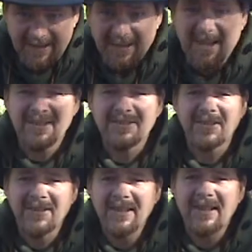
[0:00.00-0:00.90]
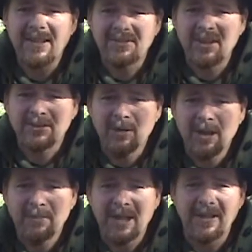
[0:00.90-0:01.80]
Hey guys, East Texas
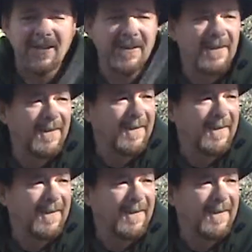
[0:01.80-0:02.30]
Lawman here.